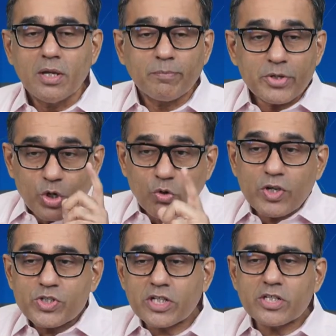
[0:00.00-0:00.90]
But your
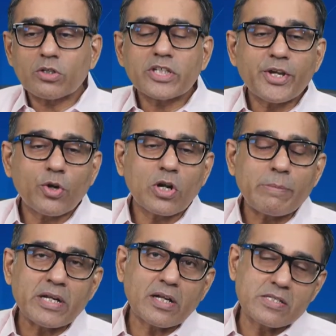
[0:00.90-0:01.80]
question is on the
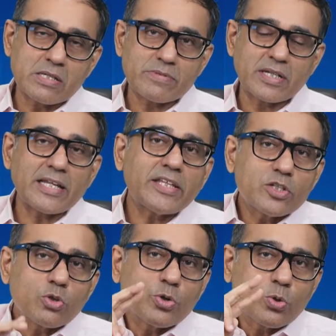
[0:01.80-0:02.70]
economy and consumption. I think
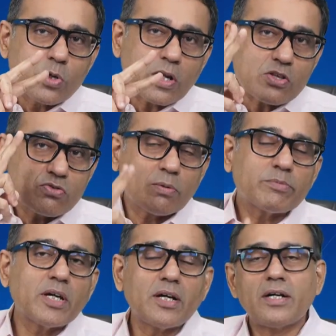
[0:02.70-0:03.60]
it's going to
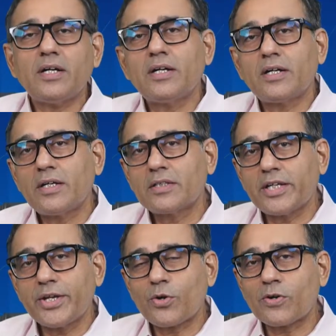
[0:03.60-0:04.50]
transform
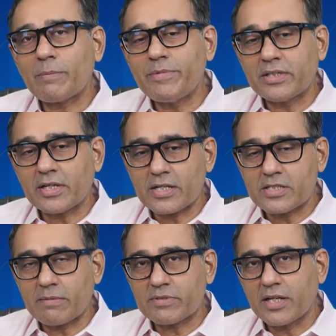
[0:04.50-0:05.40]
the economy and the
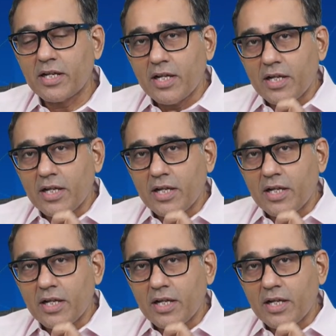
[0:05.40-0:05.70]
consumption.